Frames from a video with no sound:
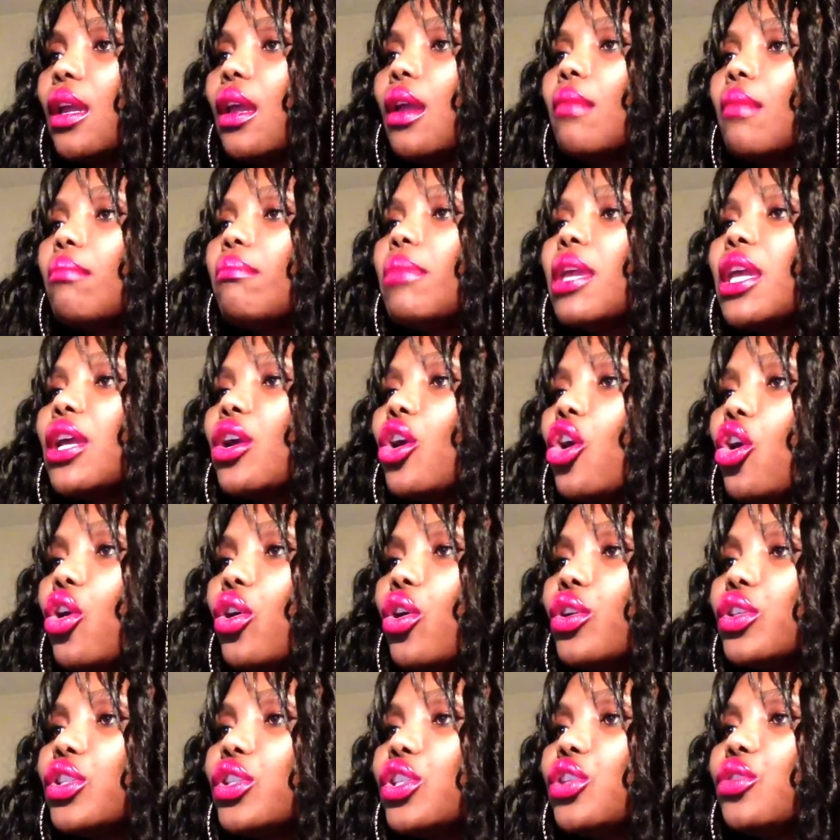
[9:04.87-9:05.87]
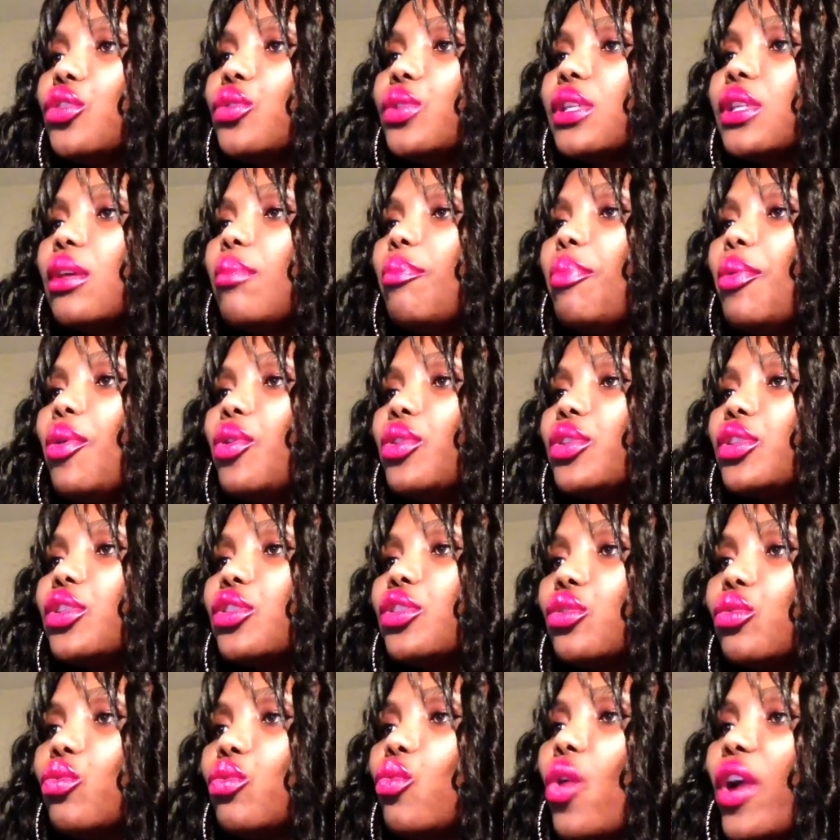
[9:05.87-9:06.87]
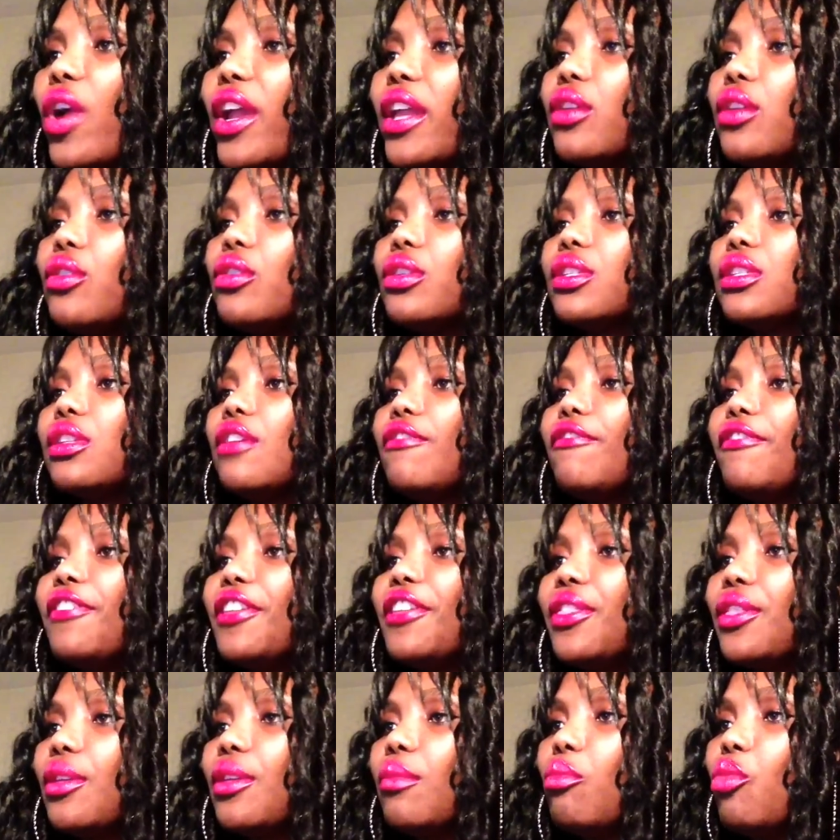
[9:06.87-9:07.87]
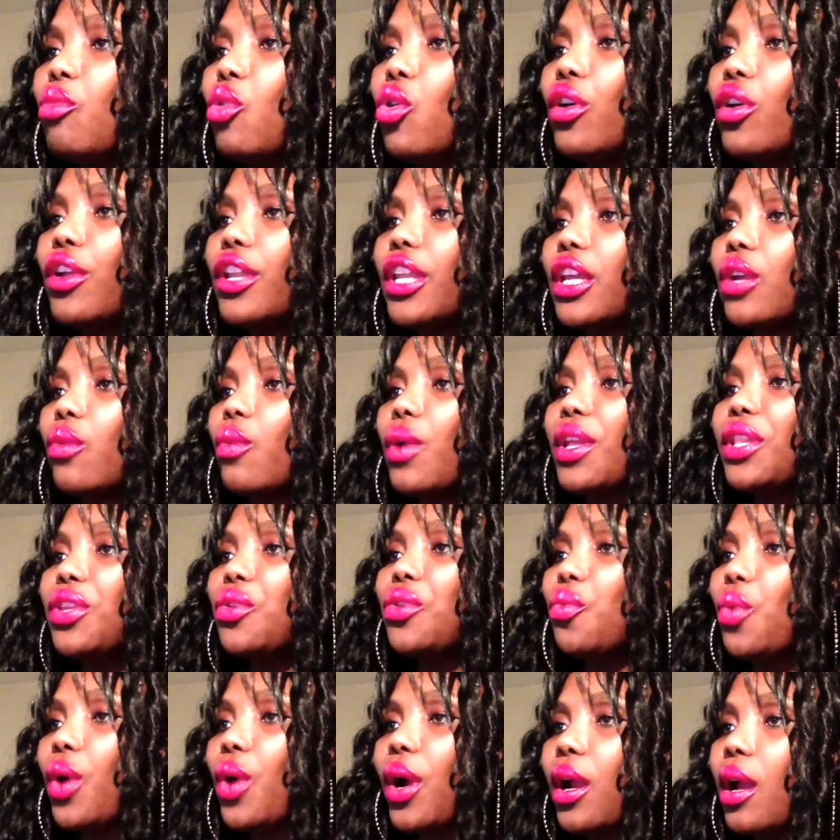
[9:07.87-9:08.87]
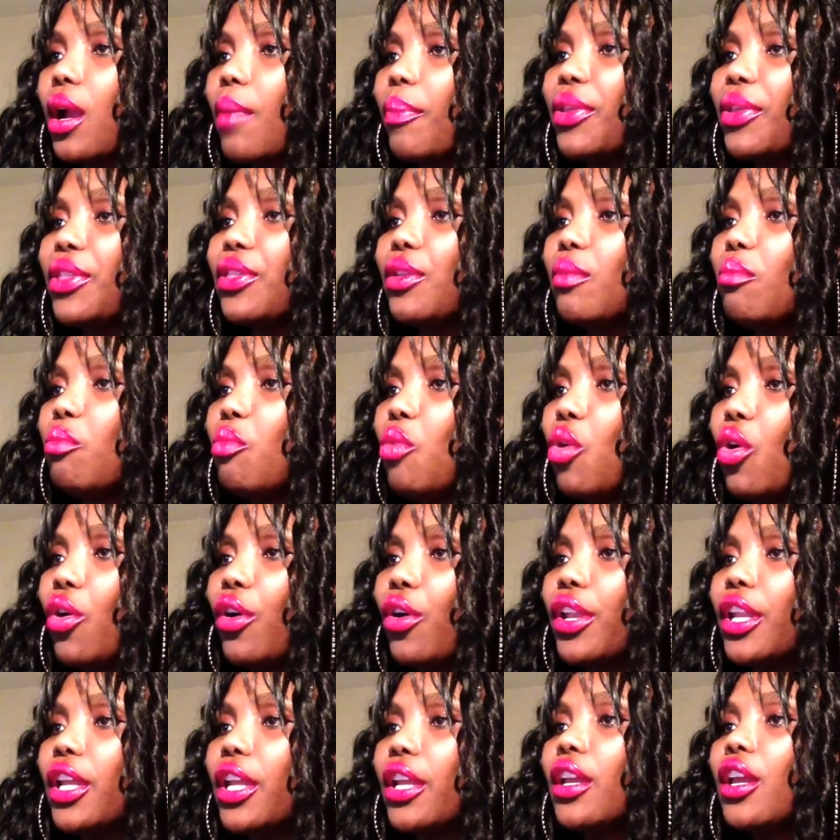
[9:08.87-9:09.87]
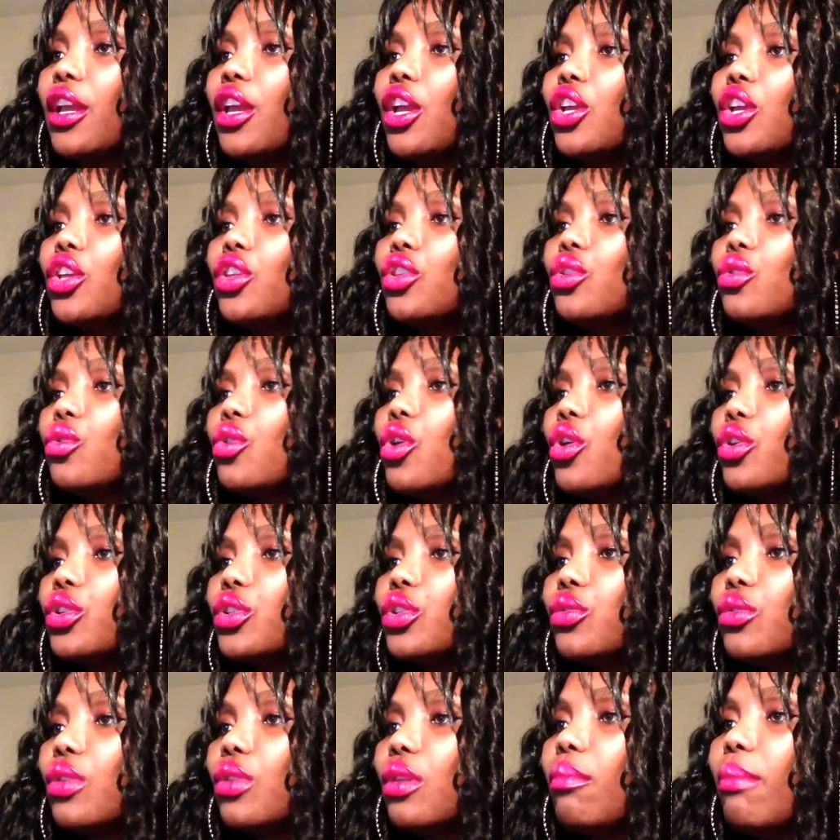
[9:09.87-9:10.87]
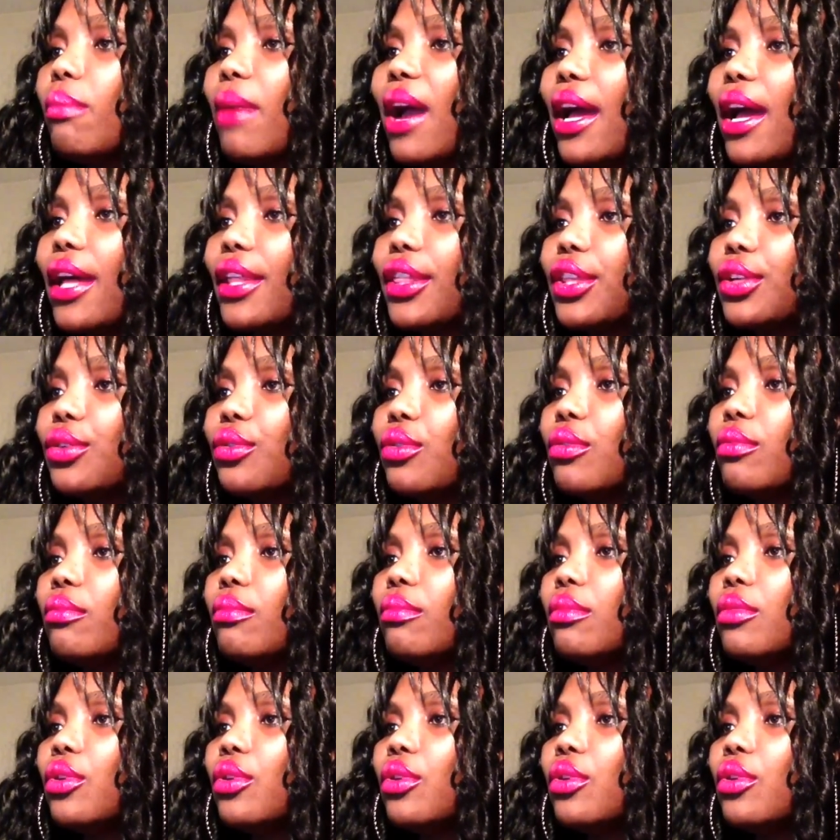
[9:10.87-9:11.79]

Because you're supposed to weigh yourself in the morning. When you wake up in the morning, you go to the bathroom.